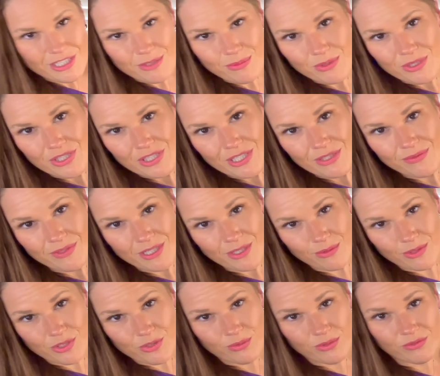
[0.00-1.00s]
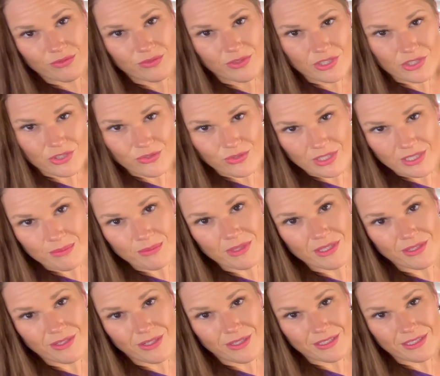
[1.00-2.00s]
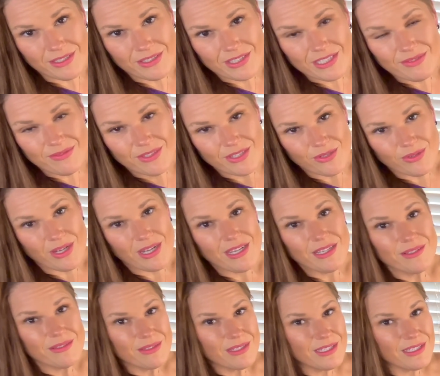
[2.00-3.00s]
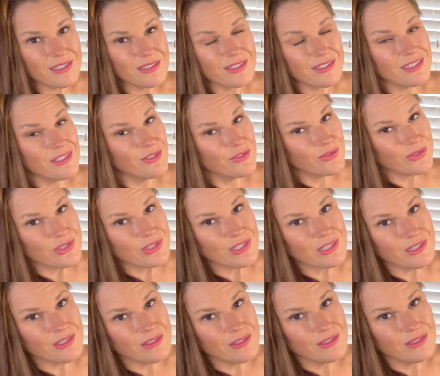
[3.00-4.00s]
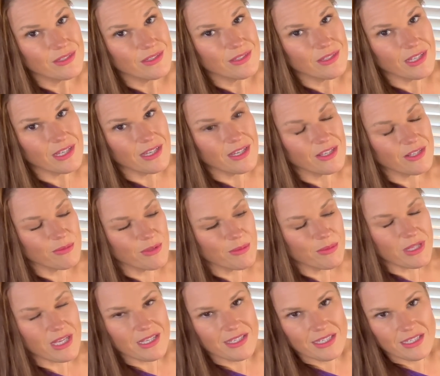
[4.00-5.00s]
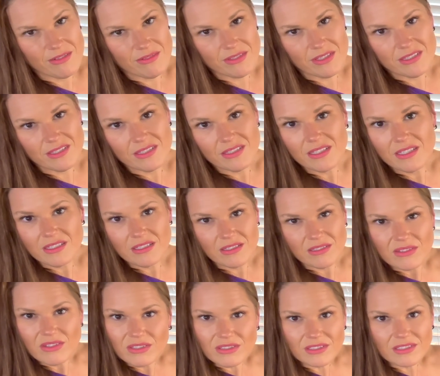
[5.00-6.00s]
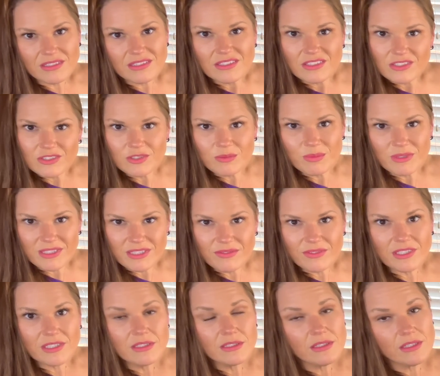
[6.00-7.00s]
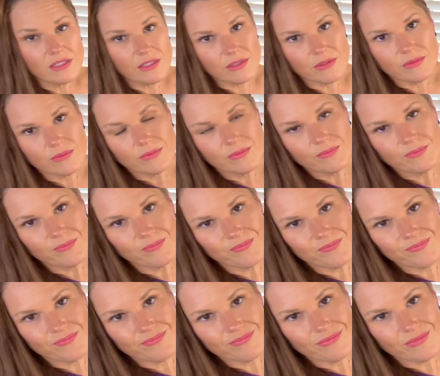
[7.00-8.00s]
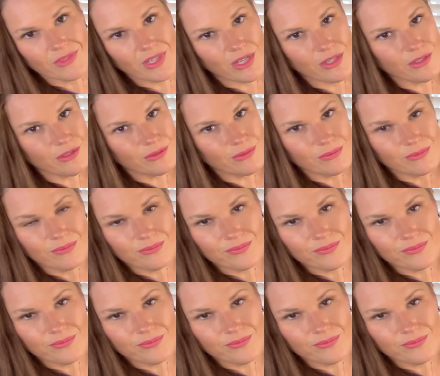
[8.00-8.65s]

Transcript: specific, which will frustrate my audience. Even though I think it's interesting, other people, I can't relate to that at all. It's too specific. I know. I know.